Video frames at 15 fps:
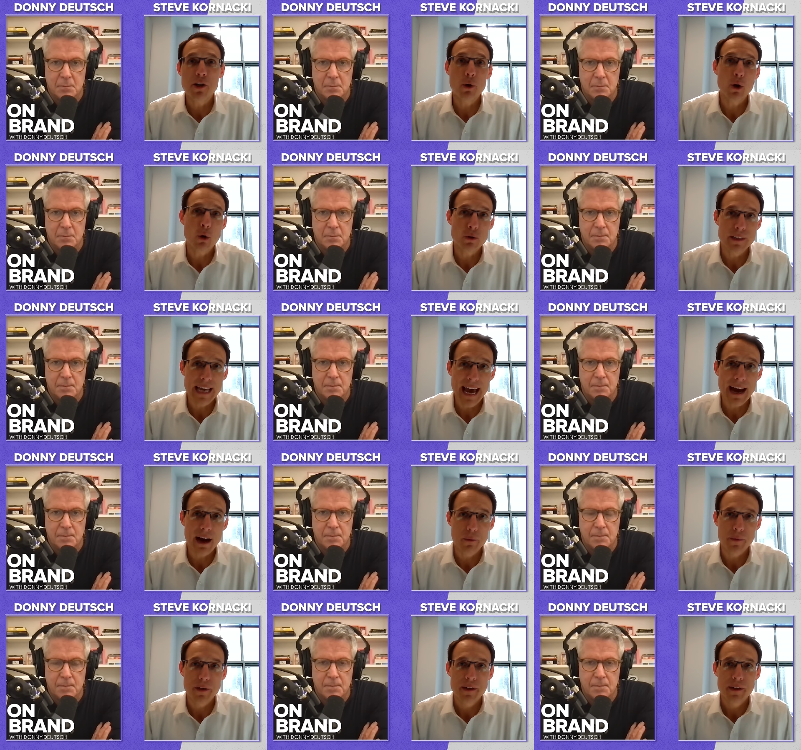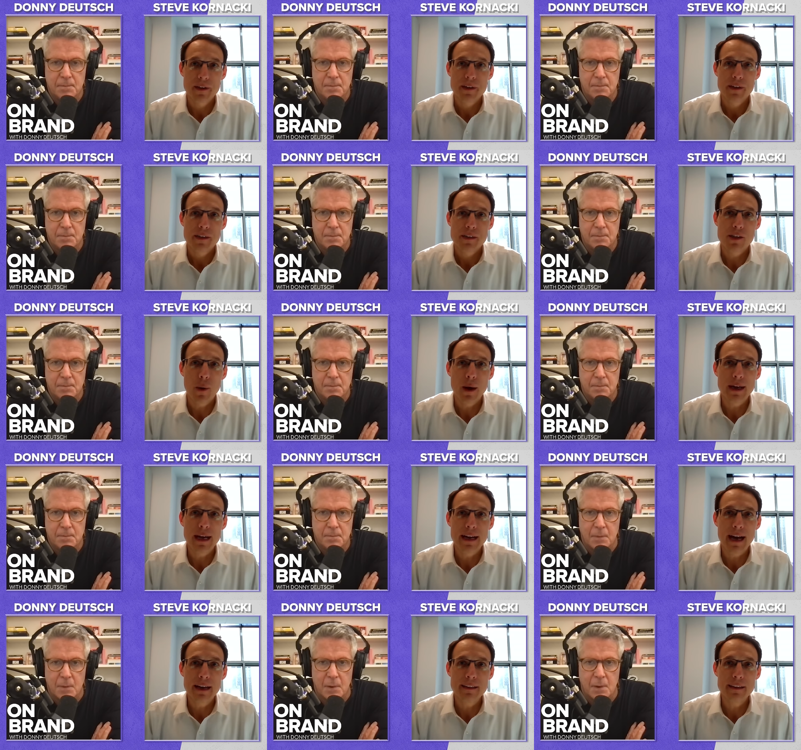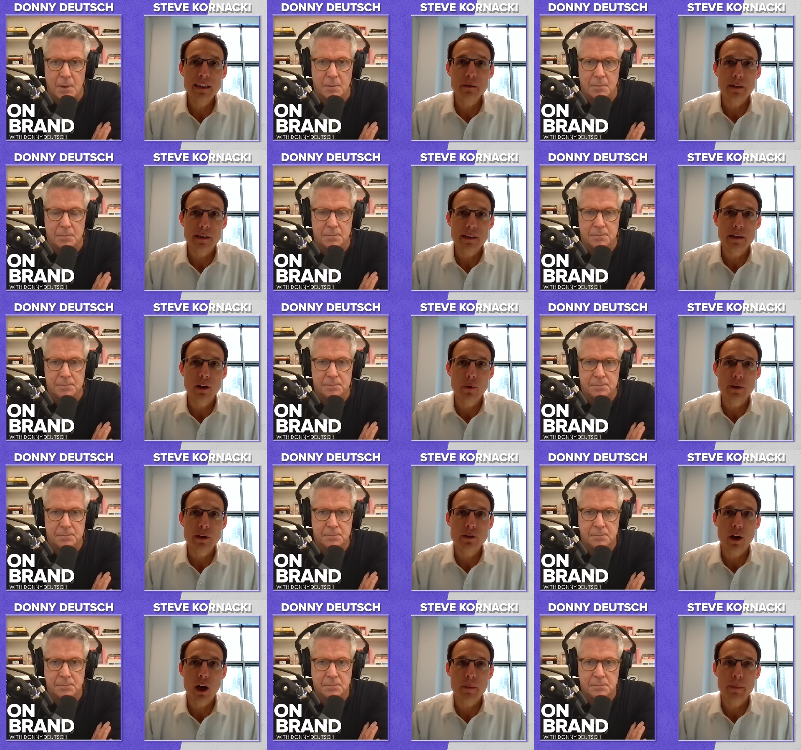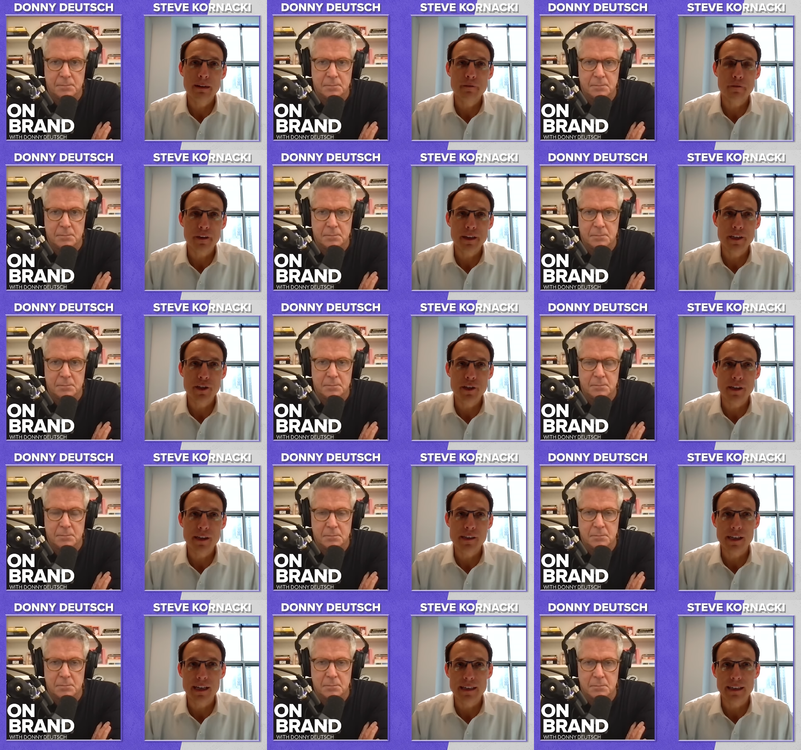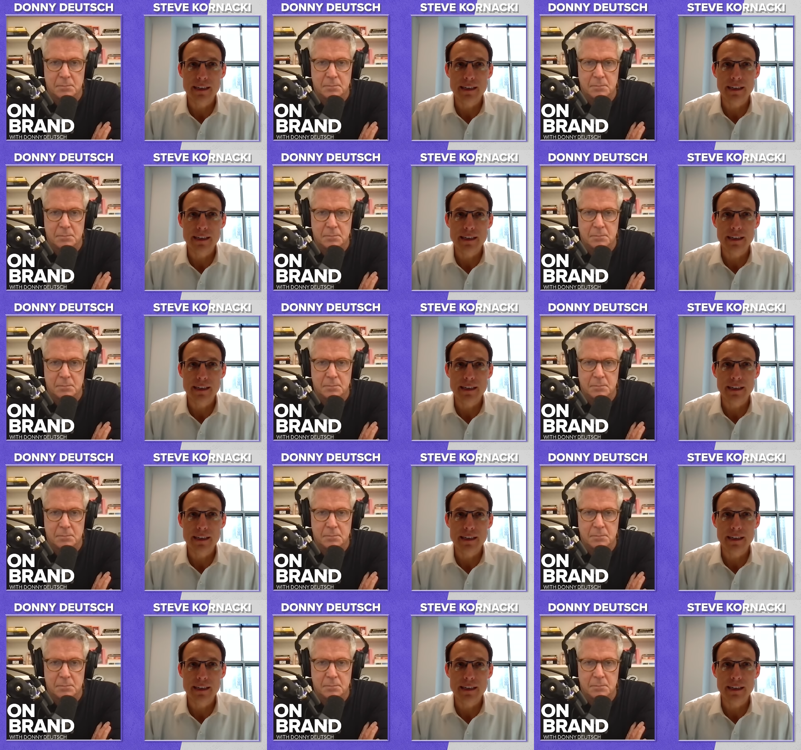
Speaker 1: don't go down so I, I think yeah. you know when you talk about inflation, it's it,